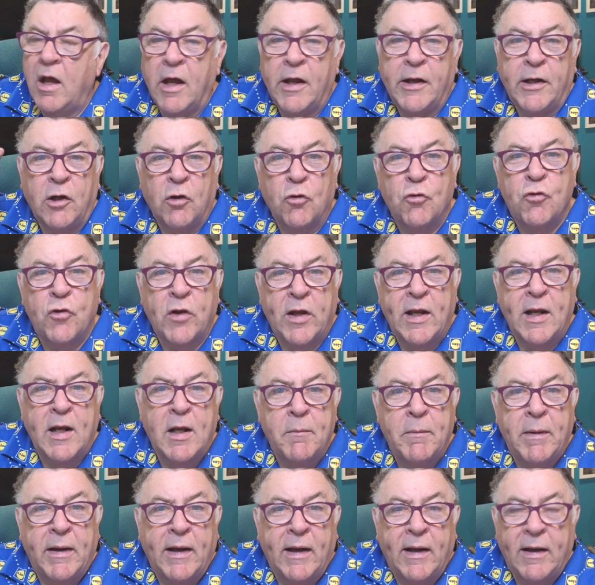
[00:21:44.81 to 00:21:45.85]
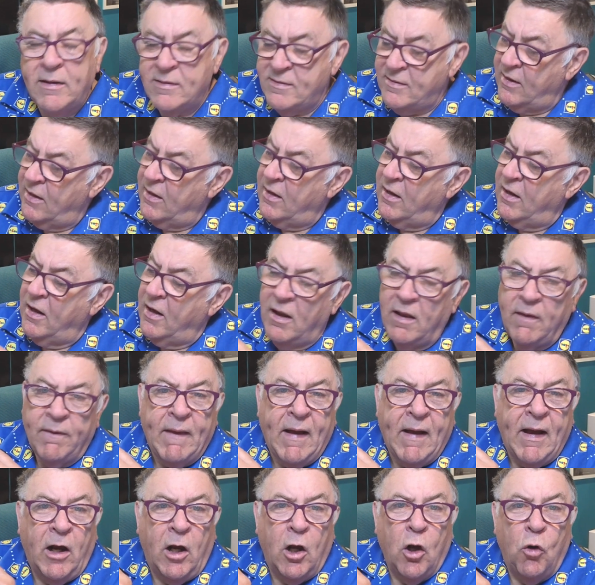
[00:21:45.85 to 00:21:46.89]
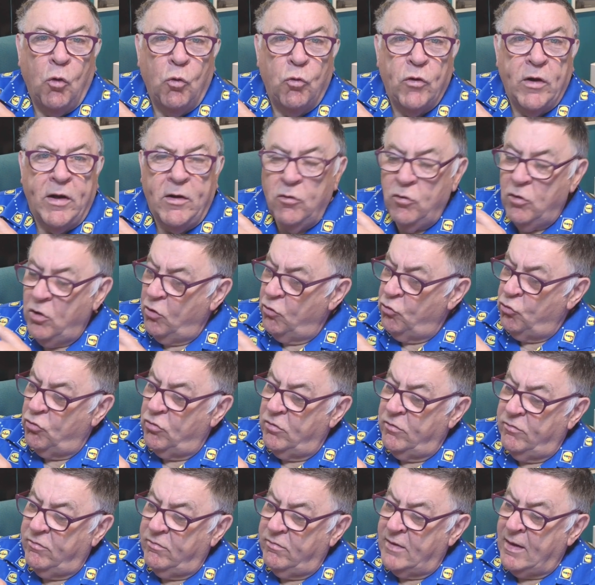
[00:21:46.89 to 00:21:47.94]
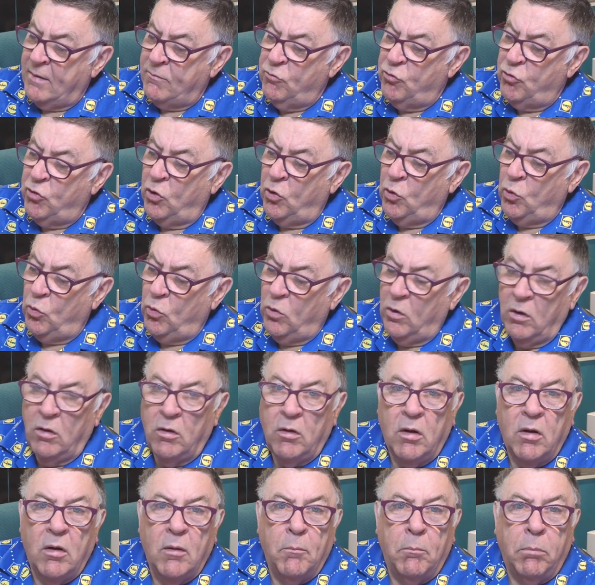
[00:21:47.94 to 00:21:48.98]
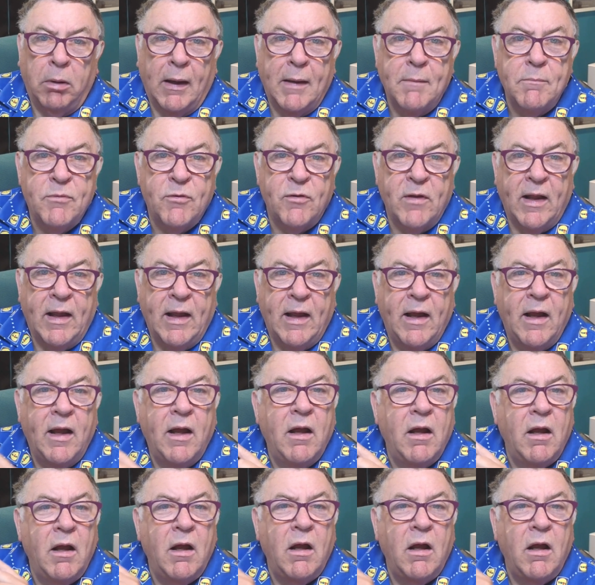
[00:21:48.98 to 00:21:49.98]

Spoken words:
And you'll see in a minute that goes in, them two blips there